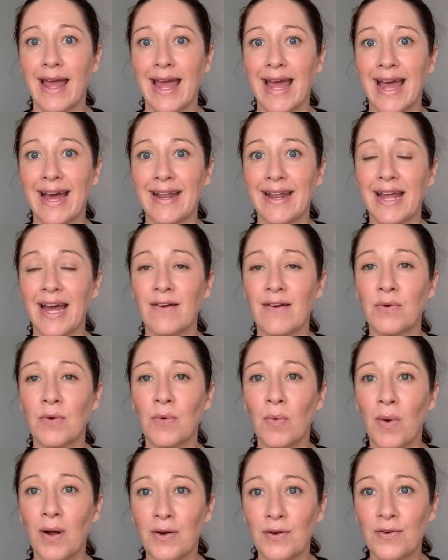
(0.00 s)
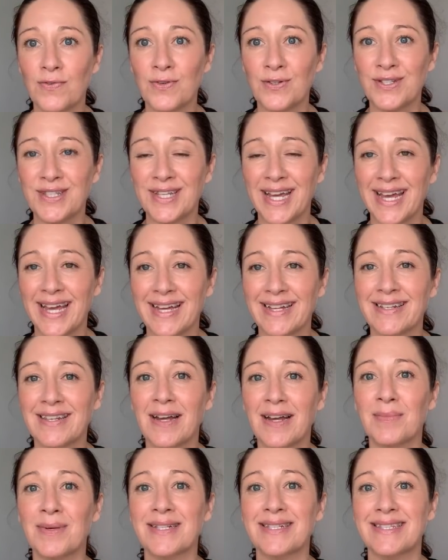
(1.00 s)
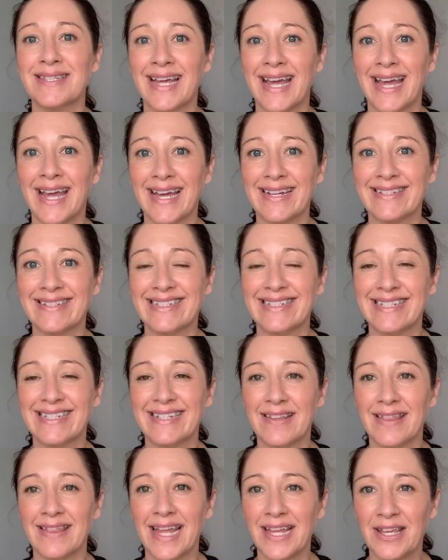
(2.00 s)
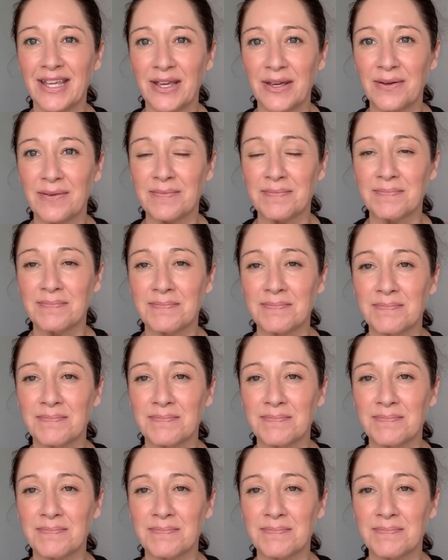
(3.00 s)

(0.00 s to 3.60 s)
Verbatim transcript: And have a wonderful day. Namaste. Thank you.